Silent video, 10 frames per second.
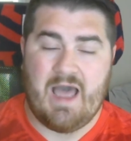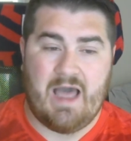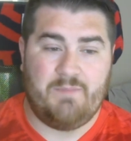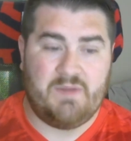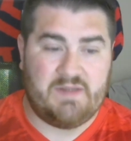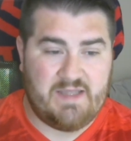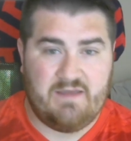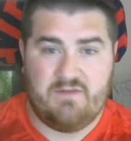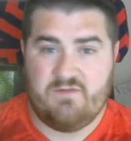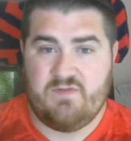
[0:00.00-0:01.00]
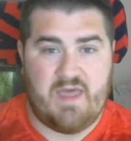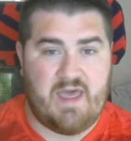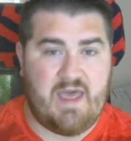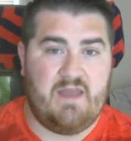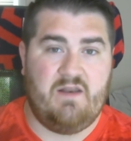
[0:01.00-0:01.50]
I believe
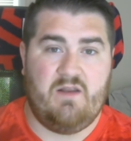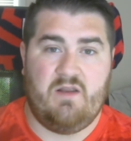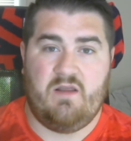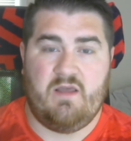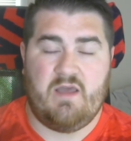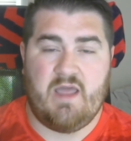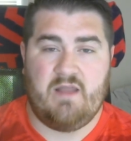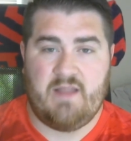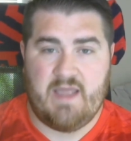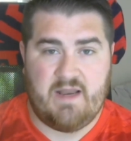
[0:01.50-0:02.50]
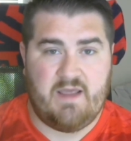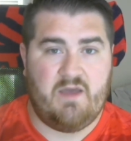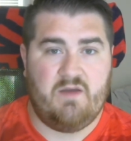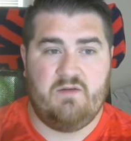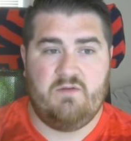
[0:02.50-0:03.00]
that
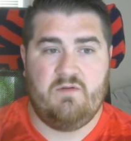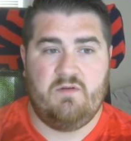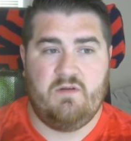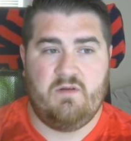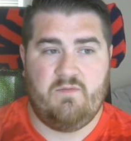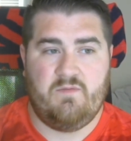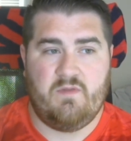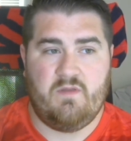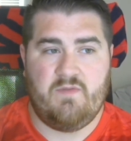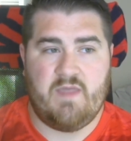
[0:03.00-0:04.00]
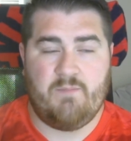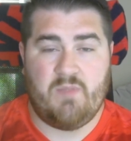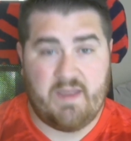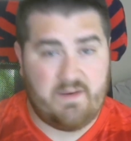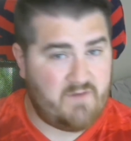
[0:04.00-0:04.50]
Atlanta, they
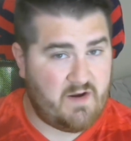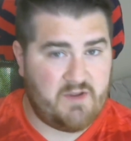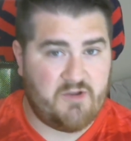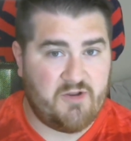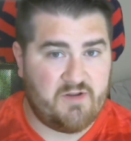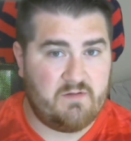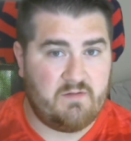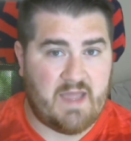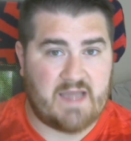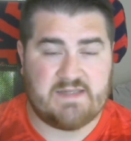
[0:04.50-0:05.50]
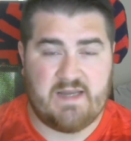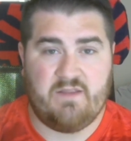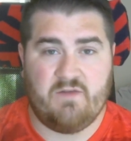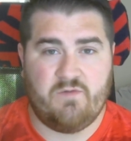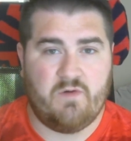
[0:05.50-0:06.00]
played very good last night in
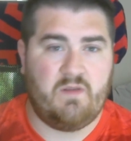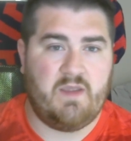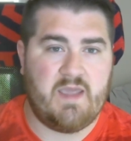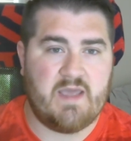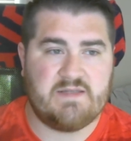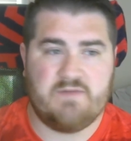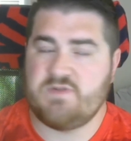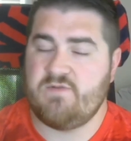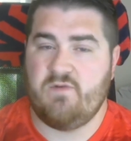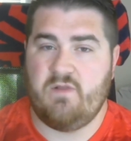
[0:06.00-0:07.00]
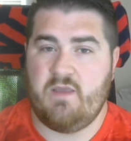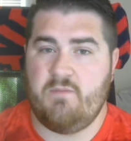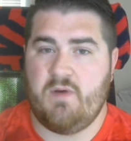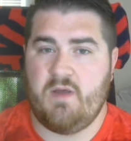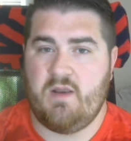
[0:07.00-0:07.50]
their friendly. Yes, it was a friendly,
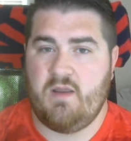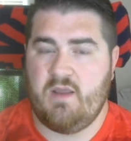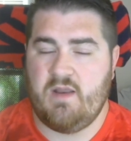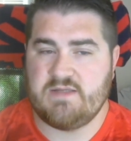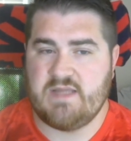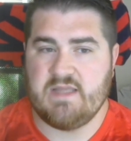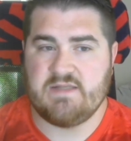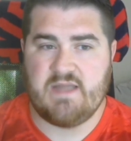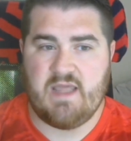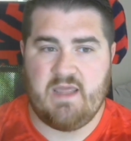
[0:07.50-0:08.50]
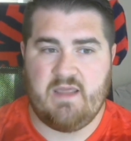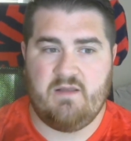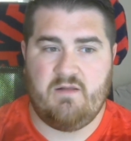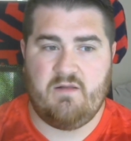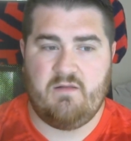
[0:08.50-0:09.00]
but it is against a
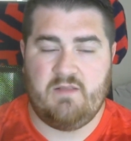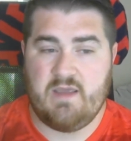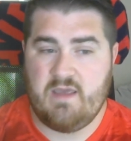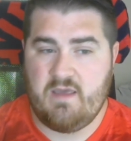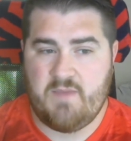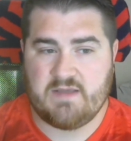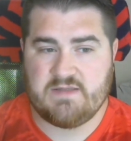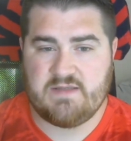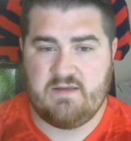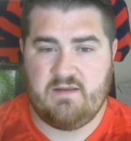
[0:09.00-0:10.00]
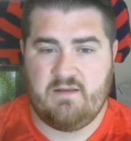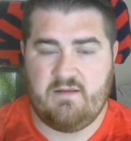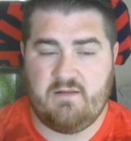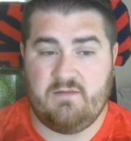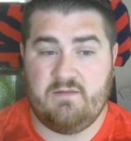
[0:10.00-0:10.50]
Liga
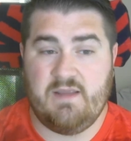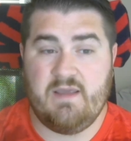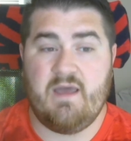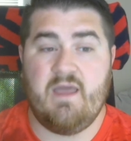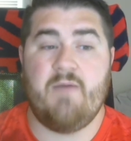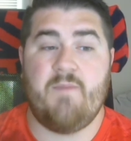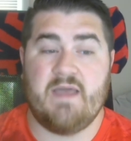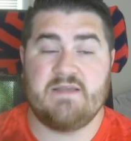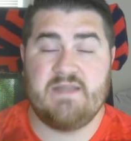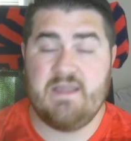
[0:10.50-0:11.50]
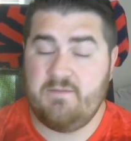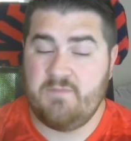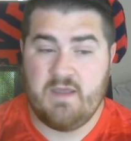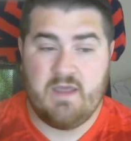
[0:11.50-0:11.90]
MX team.